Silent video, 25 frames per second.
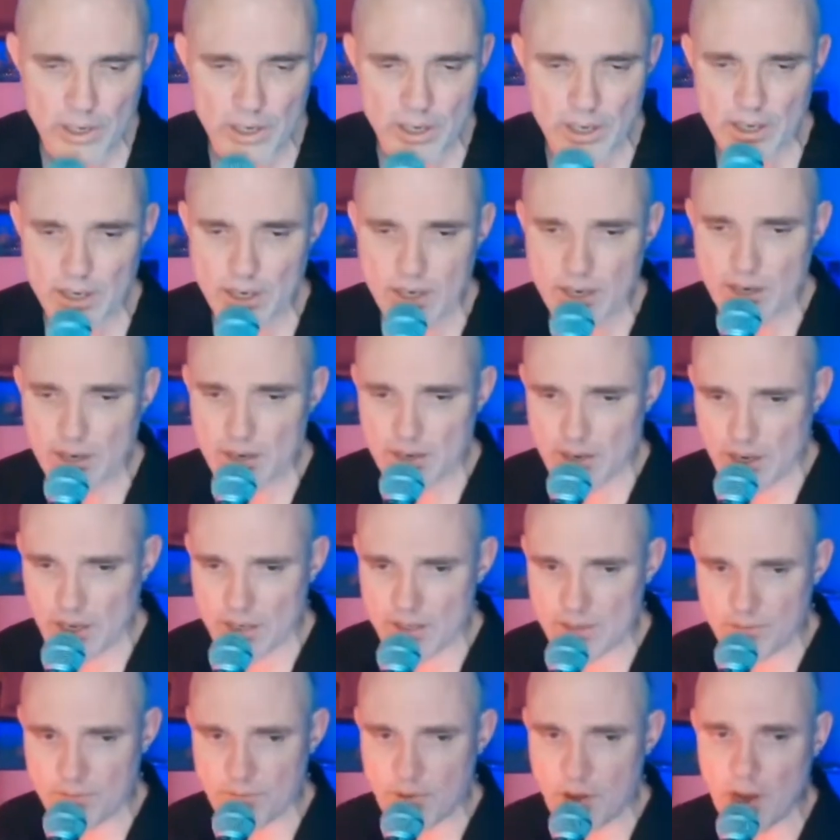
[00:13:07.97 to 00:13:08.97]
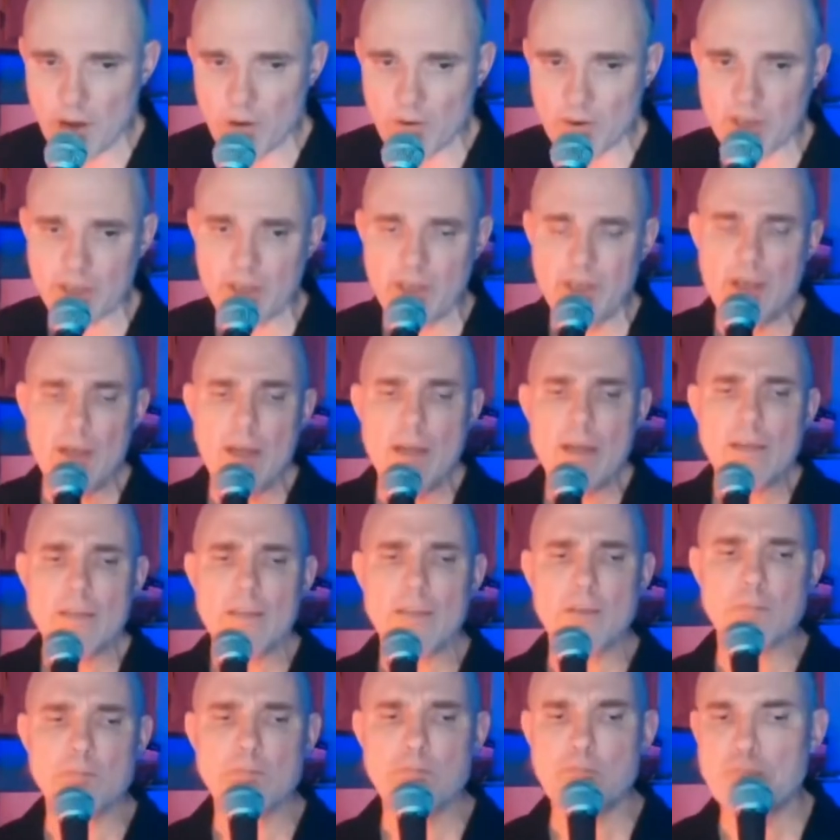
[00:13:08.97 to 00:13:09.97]
here. Nice following.
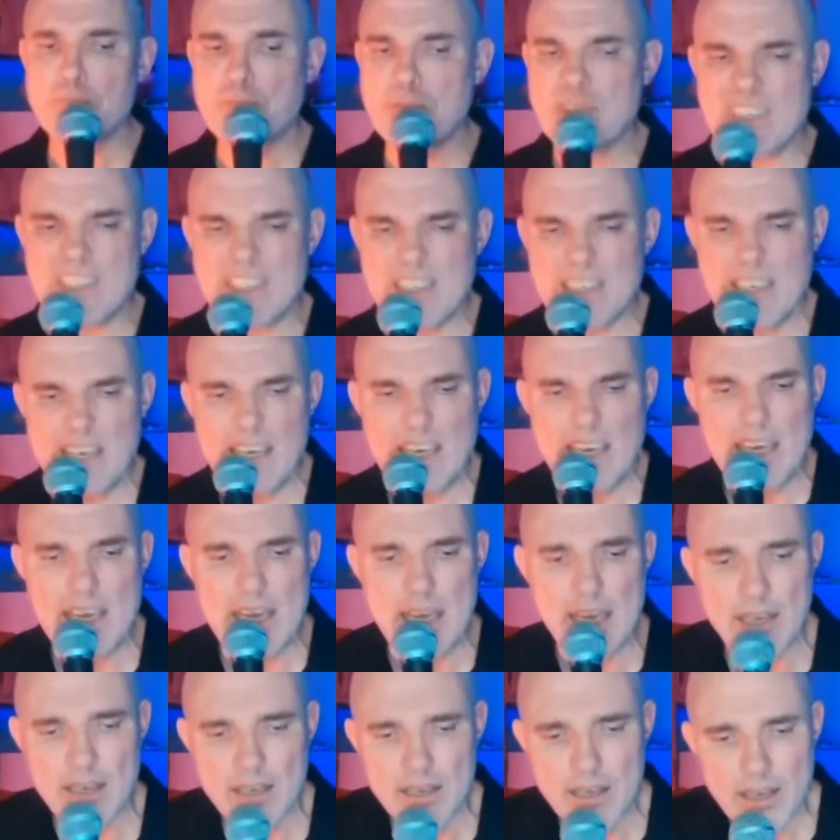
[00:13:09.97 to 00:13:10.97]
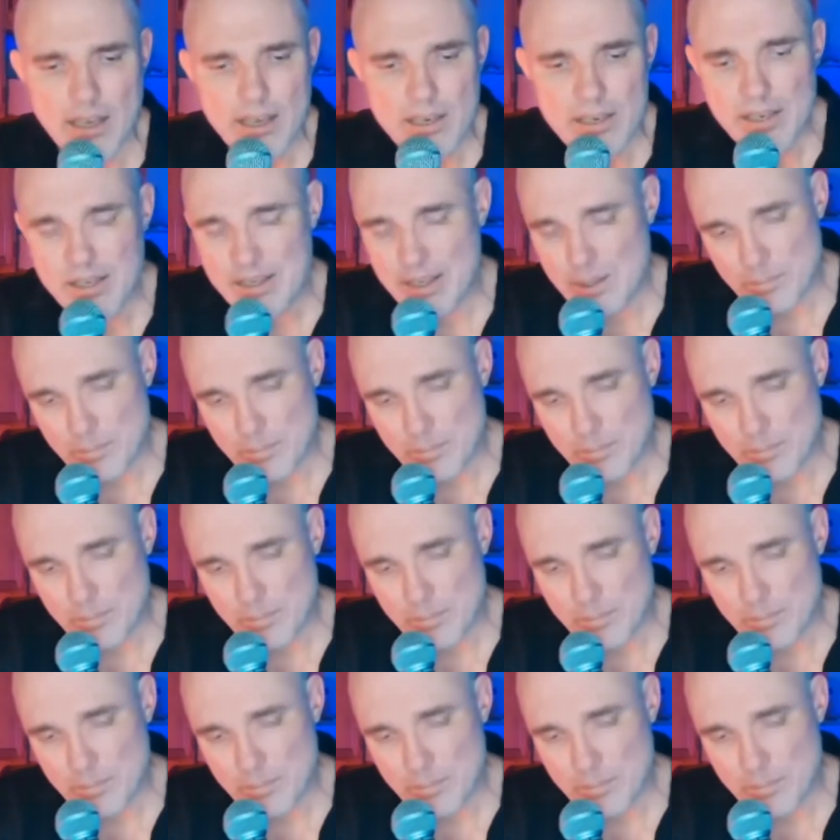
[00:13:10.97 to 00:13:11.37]
The psi. Not the